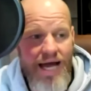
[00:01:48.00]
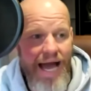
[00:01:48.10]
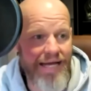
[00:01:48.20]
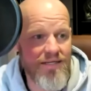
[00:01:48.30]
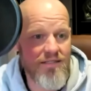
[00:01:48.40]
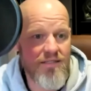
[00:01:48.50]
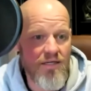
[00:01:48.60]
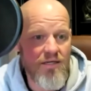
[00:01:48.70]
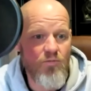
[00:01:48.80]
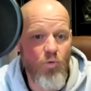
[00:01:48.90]
And
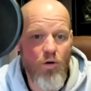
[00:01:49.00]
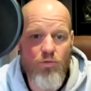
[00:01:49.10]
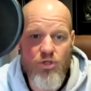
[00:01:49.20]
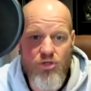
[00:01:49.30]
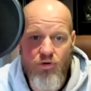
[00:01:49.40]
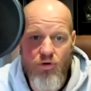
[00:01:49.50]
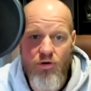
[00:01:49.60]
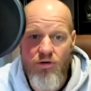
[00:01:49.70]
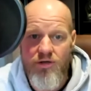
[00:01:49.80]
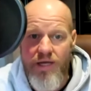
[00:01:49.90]
what was
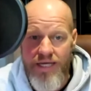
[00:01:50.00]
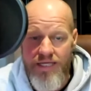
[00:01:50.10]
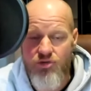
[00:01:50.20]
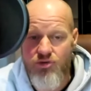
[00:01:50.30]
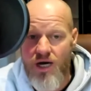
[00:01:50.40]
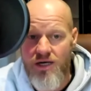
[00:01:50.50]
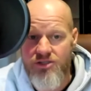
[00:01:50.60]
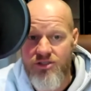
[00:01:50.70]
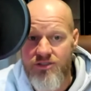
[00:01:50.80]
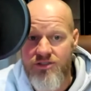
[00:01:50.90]
your
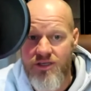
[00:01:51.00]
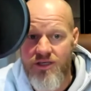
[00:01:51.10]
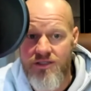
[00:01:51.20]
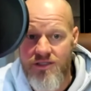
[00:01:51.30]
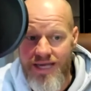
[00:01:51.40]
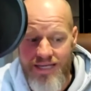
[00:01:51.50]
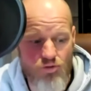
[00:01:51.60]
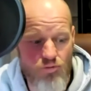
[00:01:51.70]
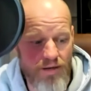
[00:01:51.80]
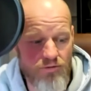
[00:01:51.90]
introduction to
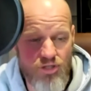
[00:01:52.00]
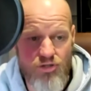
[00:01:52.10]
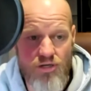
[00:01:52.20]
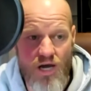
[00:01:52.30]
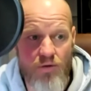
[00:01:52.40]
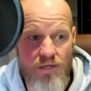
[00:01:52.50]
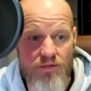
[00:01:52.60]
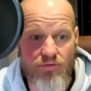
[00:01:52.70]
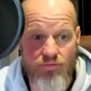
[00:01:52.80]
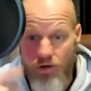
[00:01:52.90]
kettlebells? Did you go in
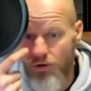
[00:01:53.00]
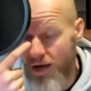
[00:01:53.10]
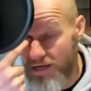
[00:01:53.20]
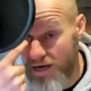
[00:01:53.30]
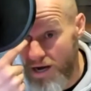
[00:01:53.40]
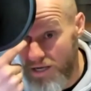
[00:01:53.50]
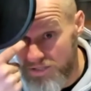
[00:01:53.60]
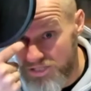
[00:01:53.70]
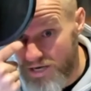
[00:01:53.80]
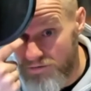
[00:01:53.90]
through like a hard
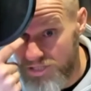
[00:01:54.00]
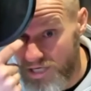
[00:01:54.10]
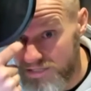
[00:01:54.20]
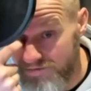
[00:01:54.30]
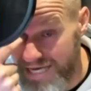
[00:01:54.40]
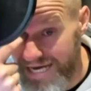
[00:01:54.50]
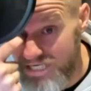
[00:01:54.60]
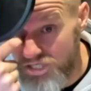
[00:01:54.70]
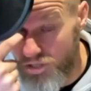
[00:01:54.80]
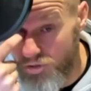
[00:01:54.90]
style
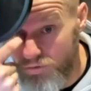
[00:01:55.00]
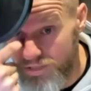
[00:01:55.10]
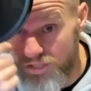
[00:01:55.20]
certification, or did